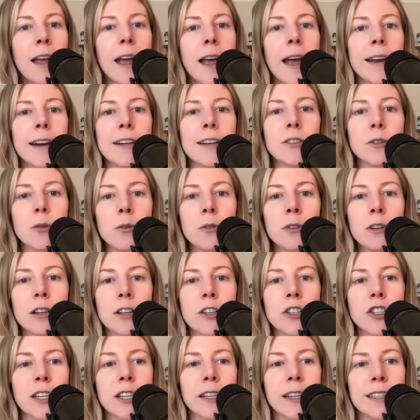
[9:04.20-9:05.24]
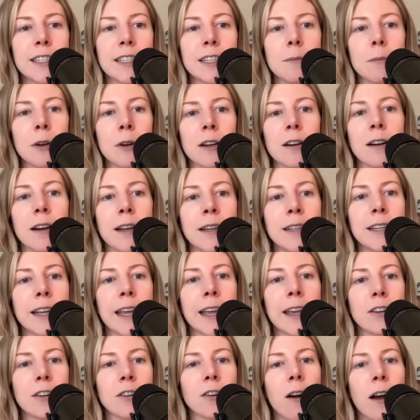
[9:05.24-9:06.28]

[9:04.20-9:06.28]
And I told her she needs to put her indicator